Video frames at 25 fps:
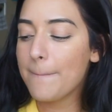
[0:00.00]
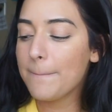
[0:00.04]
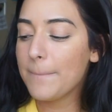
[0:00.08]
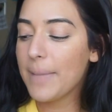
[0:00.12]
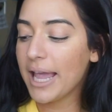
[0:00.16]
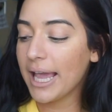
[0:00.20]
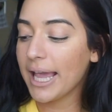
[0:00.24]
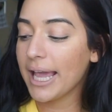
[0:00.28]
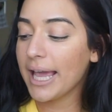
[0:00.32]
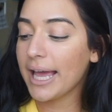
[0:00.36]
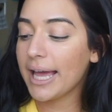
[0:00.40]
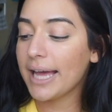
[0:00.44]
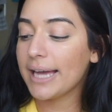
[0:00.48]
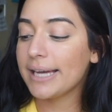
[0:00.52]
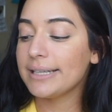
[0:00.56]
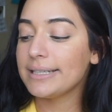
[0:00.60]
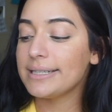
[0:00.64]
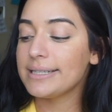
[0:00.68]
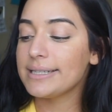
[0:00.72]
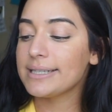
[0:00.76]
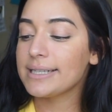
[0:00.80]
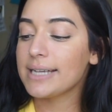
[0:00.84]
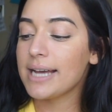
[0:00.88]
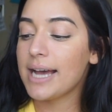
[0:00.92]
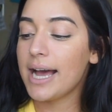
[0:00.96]

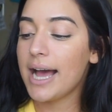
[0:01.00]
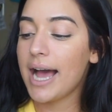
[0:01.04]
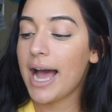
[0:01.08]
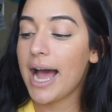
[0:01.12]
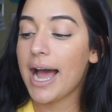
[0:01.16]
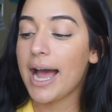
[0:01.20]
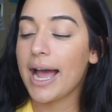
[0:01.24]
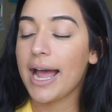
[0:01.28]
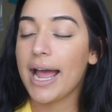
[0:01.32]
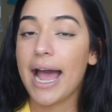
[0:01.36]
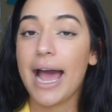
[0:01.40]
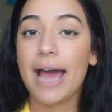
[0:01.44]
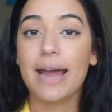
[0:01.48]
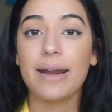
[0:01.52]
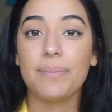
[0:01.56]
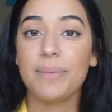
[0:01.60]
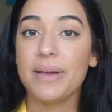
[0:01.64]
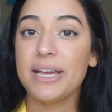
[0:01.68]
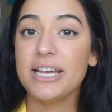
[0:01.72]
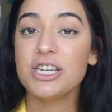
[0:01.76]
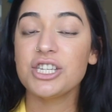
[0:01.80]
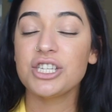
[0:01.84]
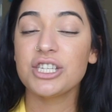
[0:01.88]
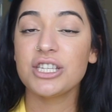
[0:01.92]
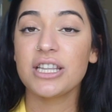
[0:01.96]
And I had a
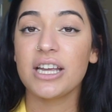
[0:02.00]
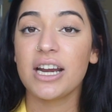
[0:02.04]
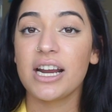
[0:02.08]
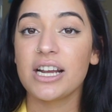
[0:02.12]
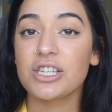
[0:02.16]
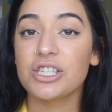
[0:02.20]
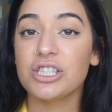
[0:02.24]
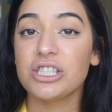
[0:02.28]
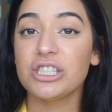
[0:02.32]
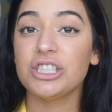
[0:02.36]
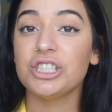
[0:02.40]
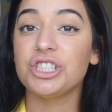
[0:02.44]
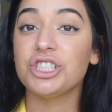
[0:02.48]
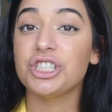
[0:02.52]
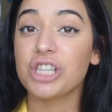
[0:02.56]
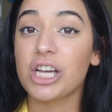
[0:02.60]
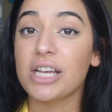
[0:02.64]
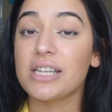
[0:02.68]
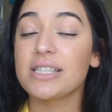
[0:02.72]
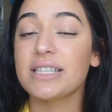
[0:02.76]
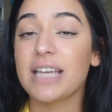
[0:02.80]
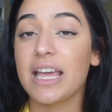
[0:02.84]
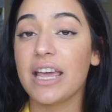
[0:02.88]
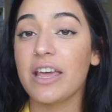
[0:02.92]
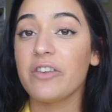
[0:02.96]
patient that actually
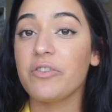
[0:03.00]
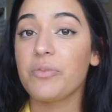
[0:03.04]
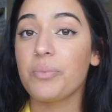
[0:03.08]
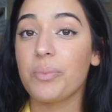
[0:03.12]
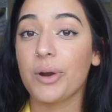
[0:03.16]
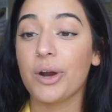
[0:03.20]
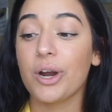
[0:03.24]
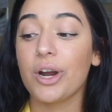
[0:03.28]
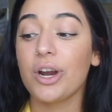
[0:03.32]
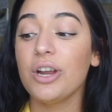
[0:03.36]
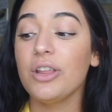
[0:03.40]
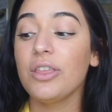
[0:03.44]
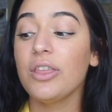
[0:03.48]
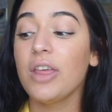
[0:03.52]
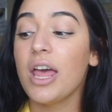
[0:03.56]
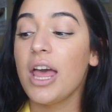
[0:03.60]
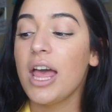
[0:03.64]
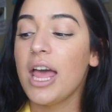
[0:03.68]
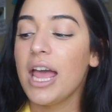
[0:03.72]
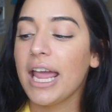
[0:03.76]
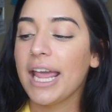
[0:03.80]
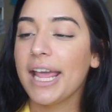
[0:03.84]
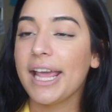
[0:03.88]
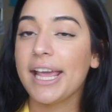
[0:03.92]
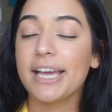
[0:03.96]
just gave birth,
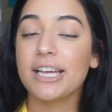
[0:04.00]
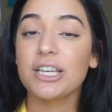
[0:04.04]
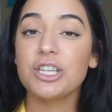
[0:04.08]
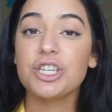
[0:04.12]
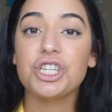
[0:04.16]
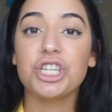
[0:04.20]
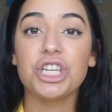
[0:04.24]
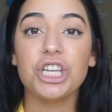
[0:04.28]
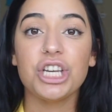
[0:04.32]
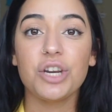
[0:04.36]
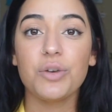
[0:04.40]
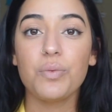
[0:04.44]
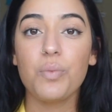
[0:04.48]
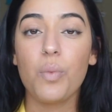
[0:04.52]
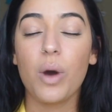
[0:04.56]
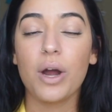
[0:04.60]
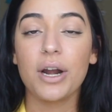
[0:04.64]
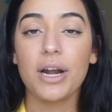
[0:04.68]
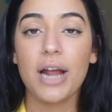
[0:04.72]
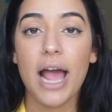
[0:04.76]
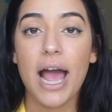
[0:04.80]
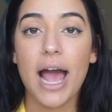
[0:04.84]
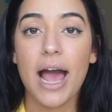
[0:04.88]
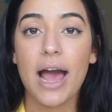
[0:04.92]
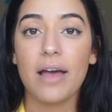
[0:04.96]
and she didn't want
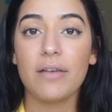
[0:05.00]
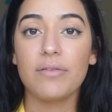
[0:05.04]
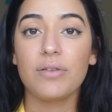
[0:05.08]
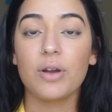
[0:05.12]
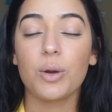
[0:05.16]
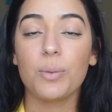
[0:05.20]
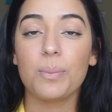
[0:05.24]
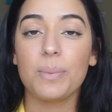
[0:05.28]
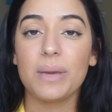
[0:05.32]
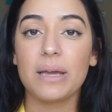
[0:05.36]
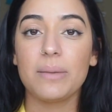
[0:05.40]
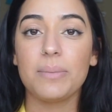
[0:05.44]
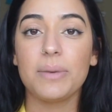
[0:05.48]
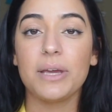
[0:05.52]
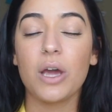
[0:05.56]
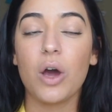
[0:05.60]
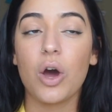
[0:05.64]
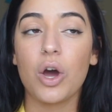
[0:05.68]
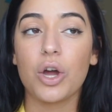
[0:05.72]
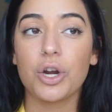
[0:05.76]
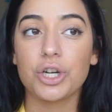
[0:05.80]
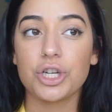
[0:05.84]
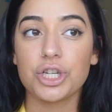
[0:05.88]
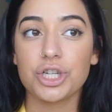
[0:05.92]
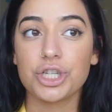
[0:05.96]
to have her baby
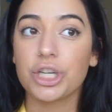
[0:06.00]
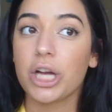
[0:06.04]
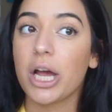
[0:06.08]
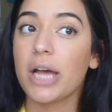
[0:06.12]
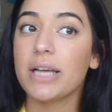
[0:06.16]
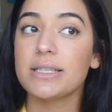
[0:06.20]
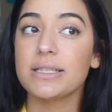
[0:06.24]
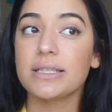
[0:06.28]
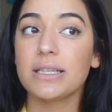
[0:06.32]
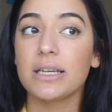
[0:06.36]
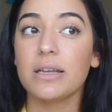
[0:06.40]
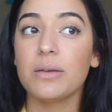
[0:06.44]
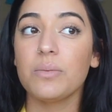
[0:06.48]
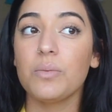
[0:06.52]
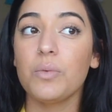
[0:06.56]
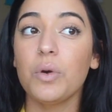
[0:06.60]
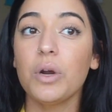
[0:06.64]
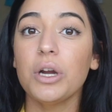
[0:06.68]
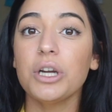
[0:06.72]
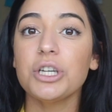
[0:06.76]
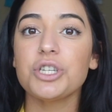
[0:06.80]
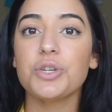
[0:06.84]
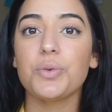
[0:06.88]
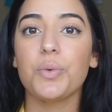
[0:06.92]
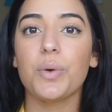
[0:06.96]
on her chest
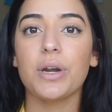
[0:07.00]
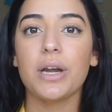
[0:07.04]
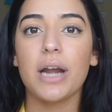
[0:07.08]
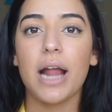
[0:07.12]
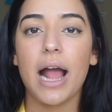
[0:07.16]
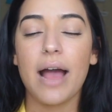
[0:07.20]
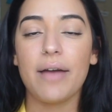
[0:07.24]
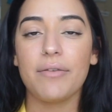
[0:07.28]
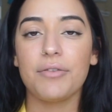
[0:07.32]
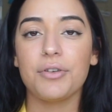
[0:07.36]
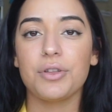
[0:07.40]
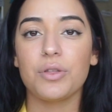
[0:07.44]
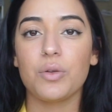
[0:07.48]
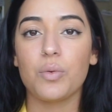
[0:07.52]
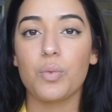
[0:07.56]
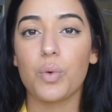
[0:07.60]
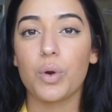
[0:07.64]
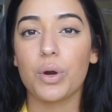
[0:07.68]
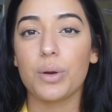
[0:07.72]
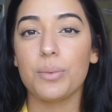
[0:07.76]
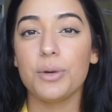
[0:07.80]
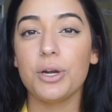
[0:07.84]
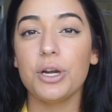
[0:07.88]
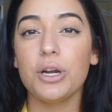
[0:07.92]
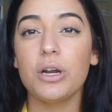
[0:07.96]
anymore. She wanted to have her in the
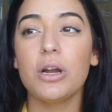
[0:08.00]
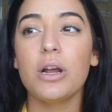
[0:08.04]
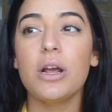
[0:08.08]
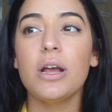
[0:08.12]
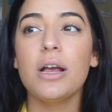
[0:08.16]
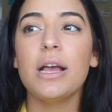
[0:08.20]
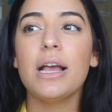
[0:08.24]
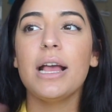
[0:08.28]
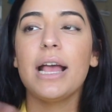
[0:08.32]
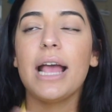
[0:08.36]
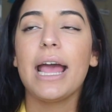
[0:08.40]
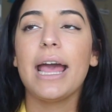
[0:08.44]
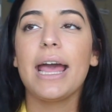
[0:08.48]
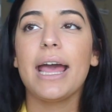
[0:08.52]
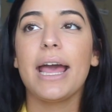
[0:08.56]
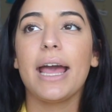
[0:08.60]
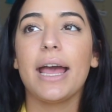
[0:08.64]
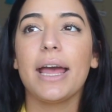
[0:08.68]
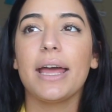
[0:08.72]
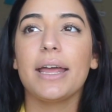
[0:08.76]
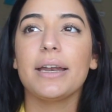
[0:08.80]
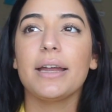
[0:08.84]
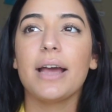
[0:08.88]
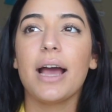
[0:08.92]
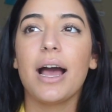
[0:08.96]
warmer.
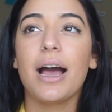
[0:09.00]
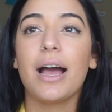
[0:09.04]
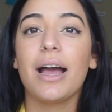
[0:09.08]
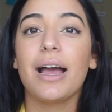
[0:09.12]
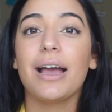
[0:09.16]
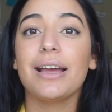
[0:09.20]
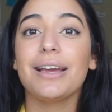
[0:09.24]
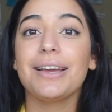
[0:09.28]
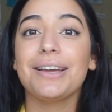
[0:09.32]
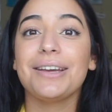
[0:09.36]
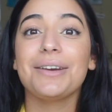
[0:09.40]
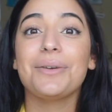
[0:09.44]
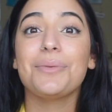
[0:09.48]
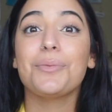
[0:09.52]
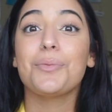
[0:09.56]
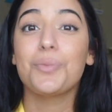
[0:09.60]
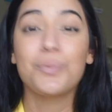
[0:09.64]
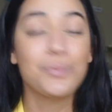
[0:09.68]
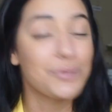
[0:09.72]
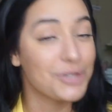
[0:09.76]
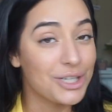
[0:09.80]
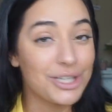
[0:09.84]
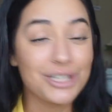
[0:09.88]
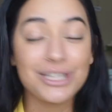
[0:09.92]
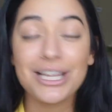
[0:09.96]
And I
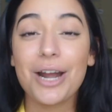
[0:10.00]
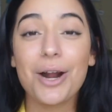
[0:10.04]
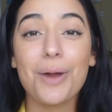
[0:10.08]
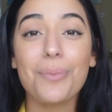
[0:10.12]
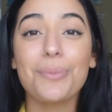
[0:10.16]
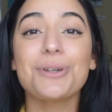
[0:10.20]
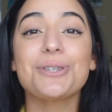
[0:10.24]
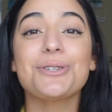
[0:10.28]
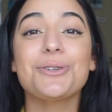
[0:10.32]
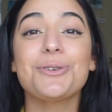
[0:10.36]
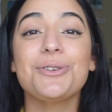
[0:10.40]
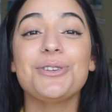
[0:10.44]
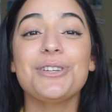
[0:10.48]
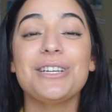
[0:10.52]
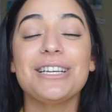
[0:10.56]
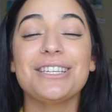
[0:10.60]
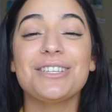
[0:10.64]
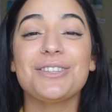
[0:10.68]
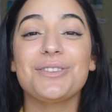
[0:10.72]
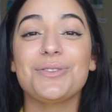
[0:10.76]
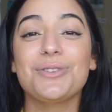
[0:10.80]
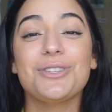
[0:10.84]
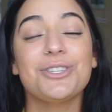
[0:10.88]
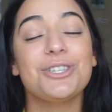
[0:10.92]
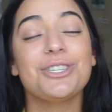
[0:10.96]
took that opportunity
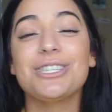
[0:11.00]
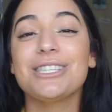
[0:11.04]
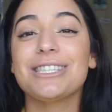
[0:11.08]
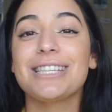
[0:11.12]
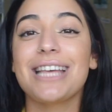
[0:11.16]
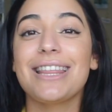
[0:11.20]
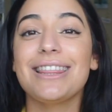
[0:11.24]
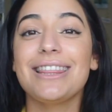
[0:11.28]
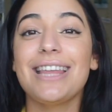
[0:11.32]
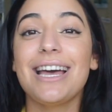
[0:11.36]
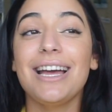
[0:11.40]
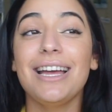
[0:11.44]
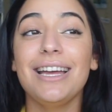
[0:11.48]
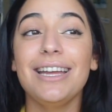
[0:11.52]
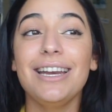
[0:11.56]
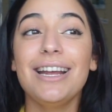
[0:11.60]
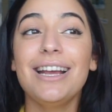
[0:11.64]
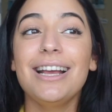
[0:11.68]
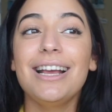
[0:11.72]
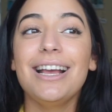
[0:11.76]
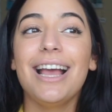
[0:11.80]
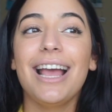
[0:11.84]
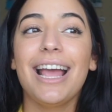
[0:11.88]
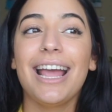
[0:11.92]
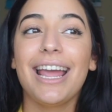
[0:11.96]
as soon as she said that,
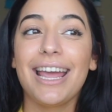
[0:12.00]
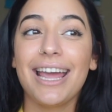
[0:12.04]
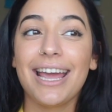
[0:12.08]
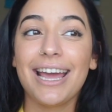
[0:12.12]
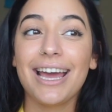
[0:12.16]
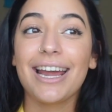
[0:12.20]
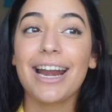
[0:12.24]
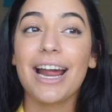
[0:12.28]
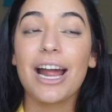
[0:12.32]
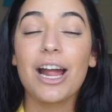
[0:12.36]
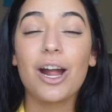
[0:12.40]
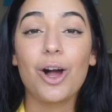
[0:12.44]
and